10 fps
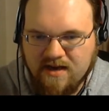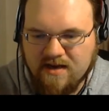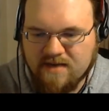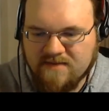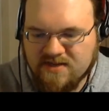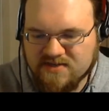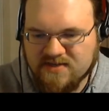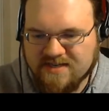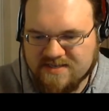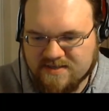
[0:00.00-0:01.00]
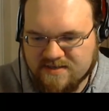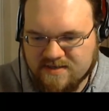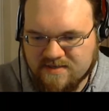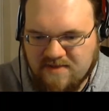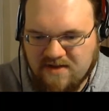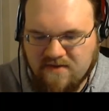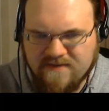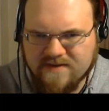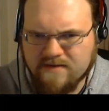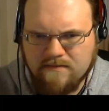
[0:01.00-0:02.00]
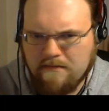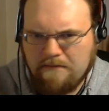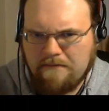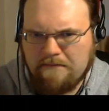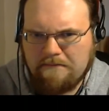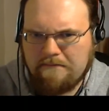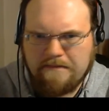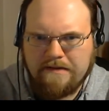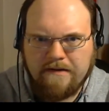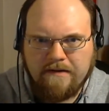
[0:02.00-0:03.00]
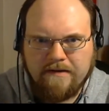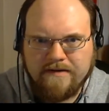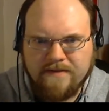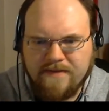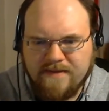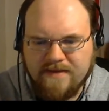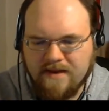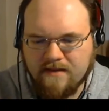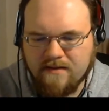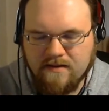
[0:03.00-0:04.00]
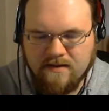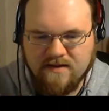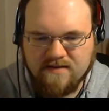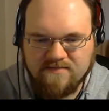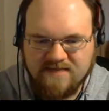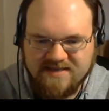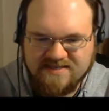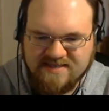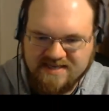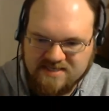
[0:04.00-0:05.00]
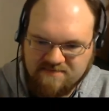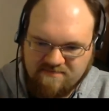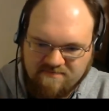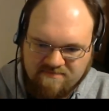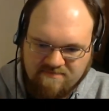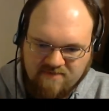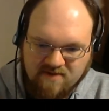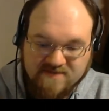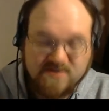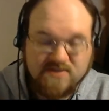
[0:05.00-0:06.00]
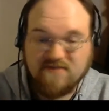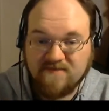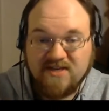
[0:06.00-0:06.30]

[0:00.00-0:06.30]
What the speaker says: He also has the pelvic guard thing as part of his transformation,